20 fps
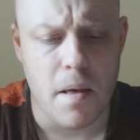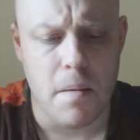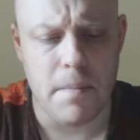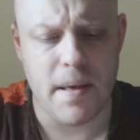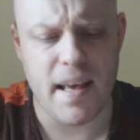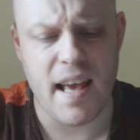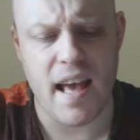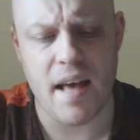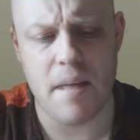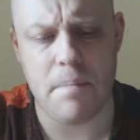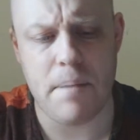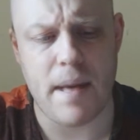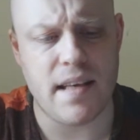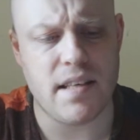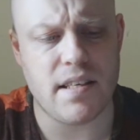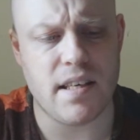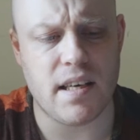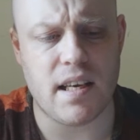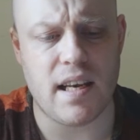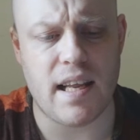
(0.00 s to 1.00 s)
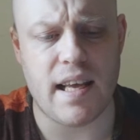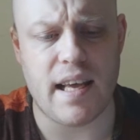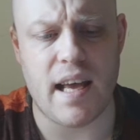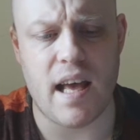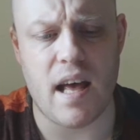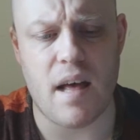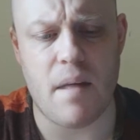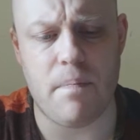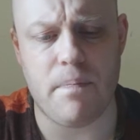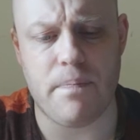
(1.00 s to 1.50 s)
But yeah, basically,
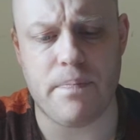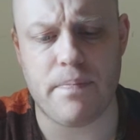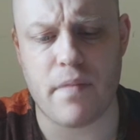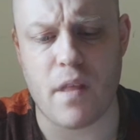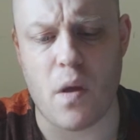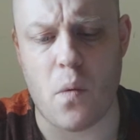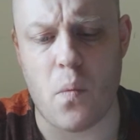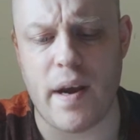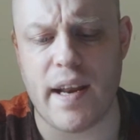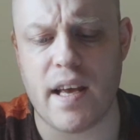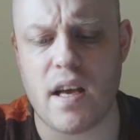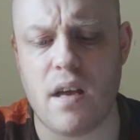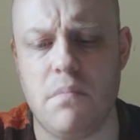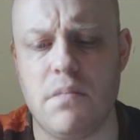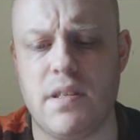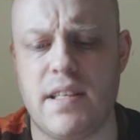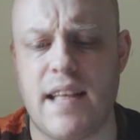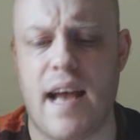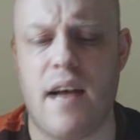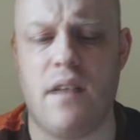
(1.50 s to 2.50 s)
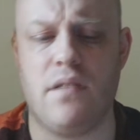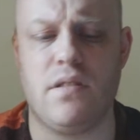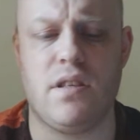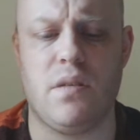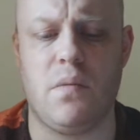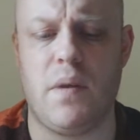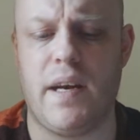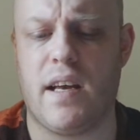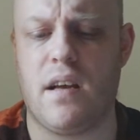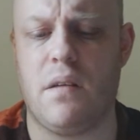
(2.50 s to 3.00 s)
when it comes down
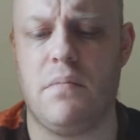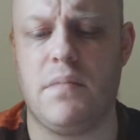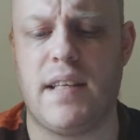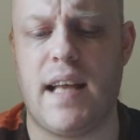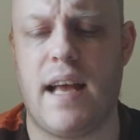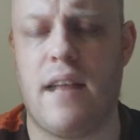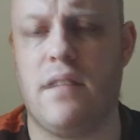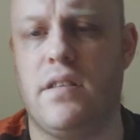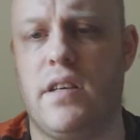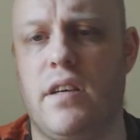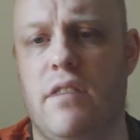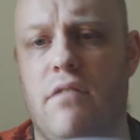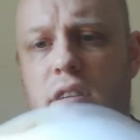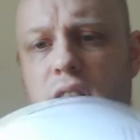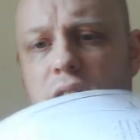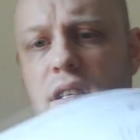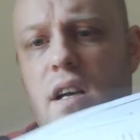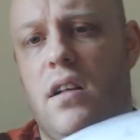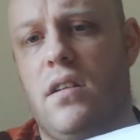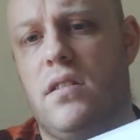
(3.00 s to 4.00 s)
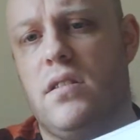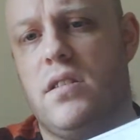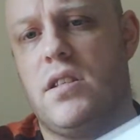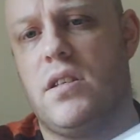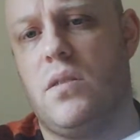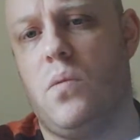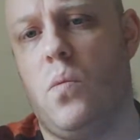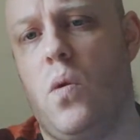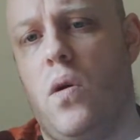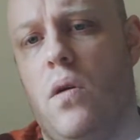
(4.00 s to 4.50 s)
to your results
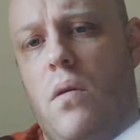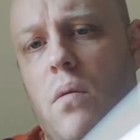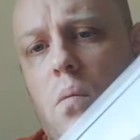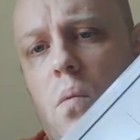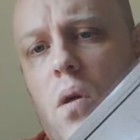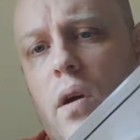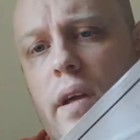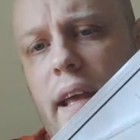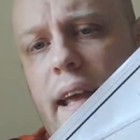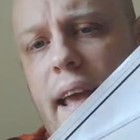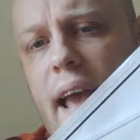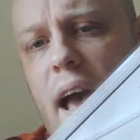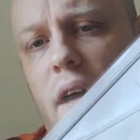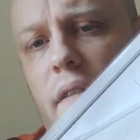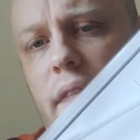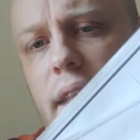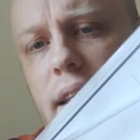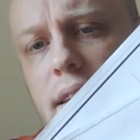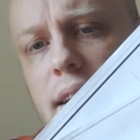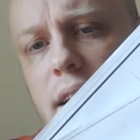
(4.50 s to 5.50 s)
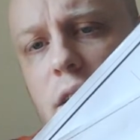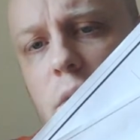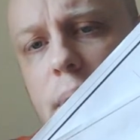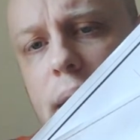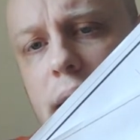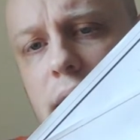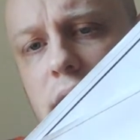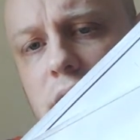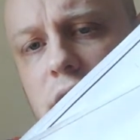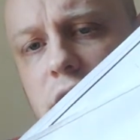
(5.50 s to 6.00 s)
and what you get on these little
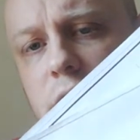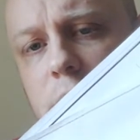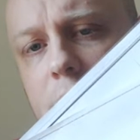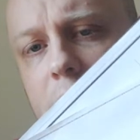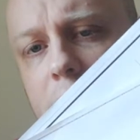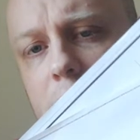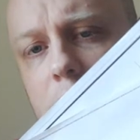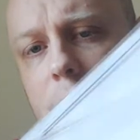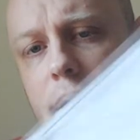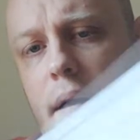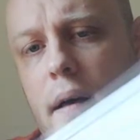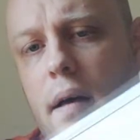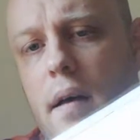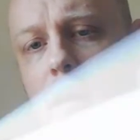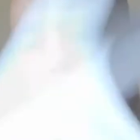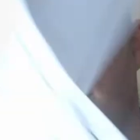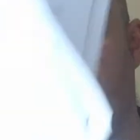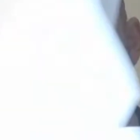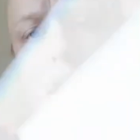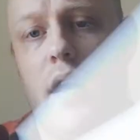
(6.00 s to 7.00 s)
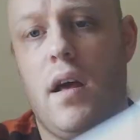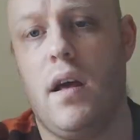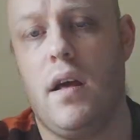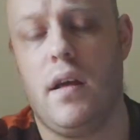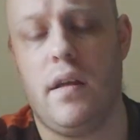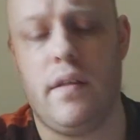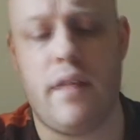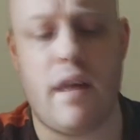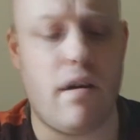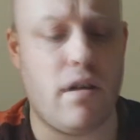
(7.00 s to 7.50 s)
pieces of paper,
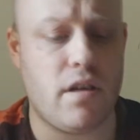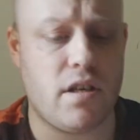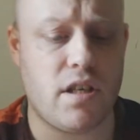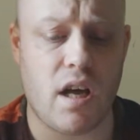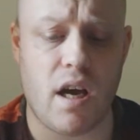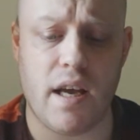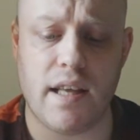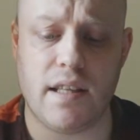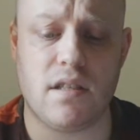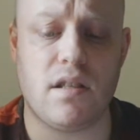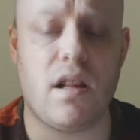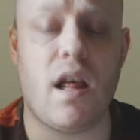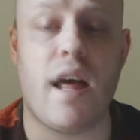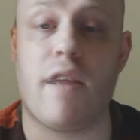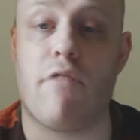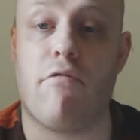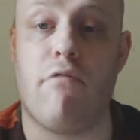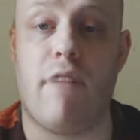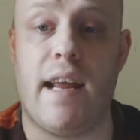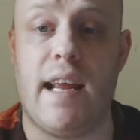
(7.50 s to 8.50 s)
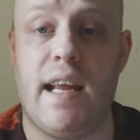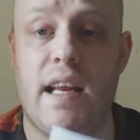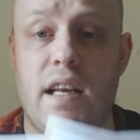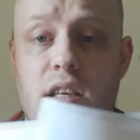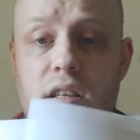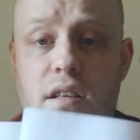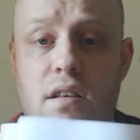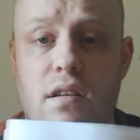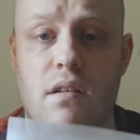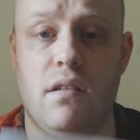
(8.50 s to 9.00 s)
there are sites like Reed.
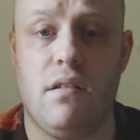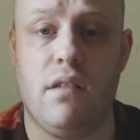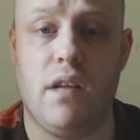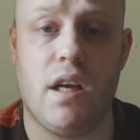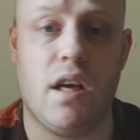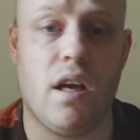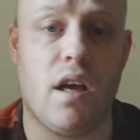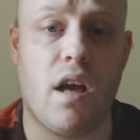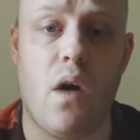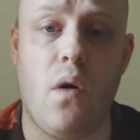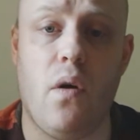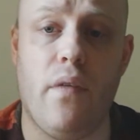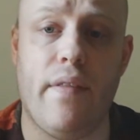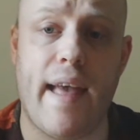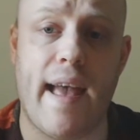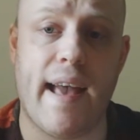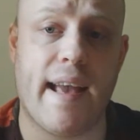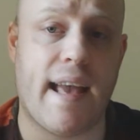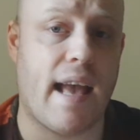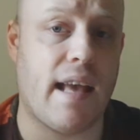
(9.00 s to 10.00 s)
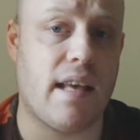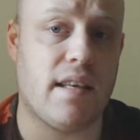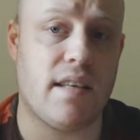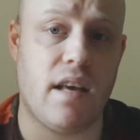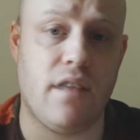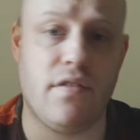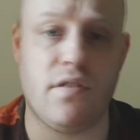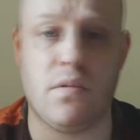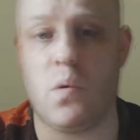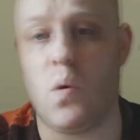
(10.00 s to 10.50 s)
You can go on there, get
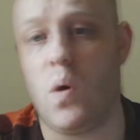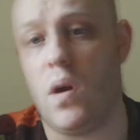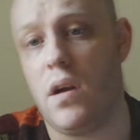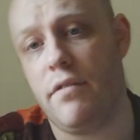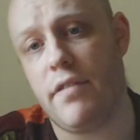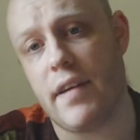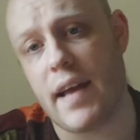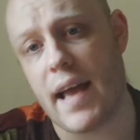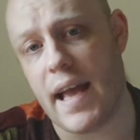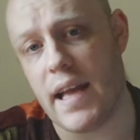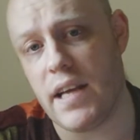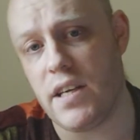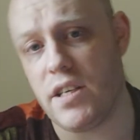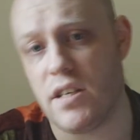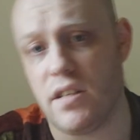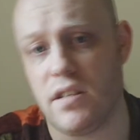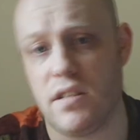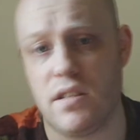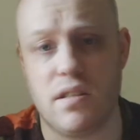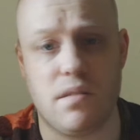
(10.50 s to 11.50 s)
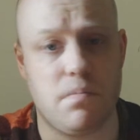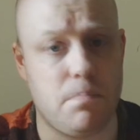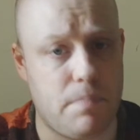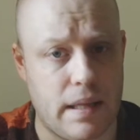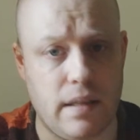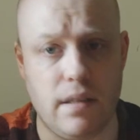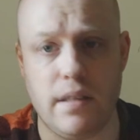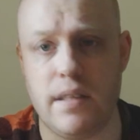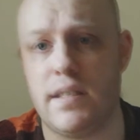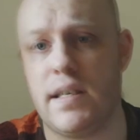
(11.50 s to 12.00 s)
yourself some qualifications,
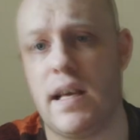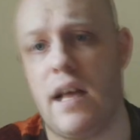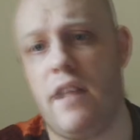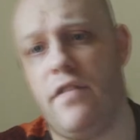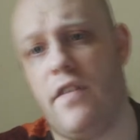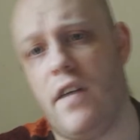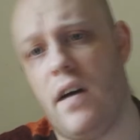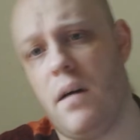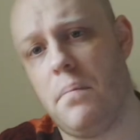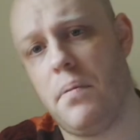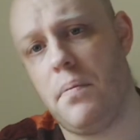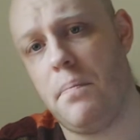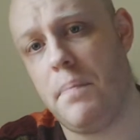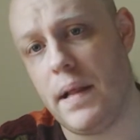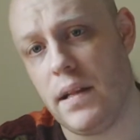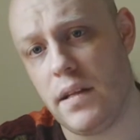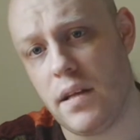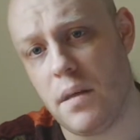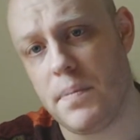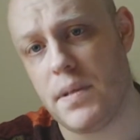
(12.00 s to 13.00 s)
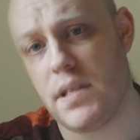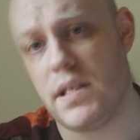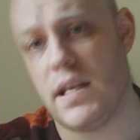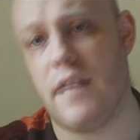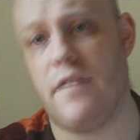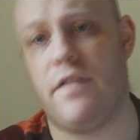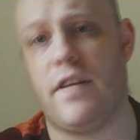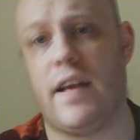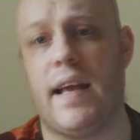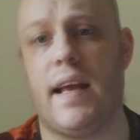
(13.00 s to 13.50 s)
build yourself up, build up a
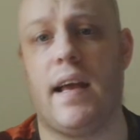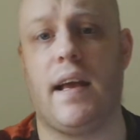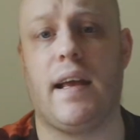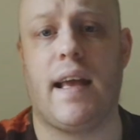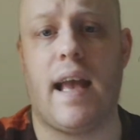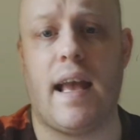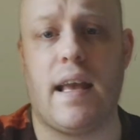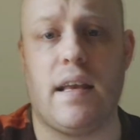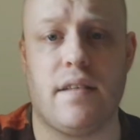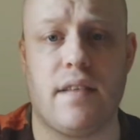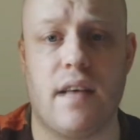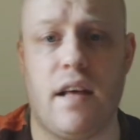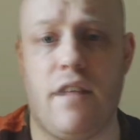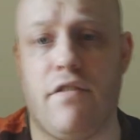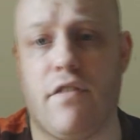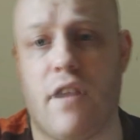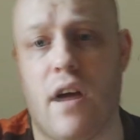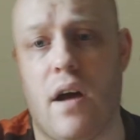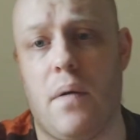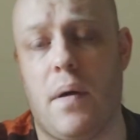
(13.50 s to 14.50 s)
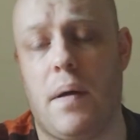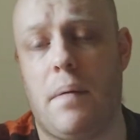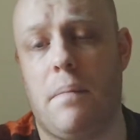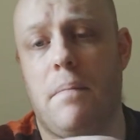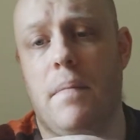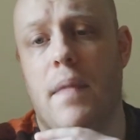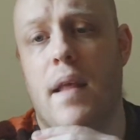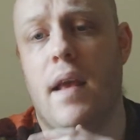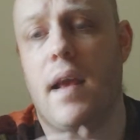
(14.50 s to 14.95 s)
CV, and get yourself going.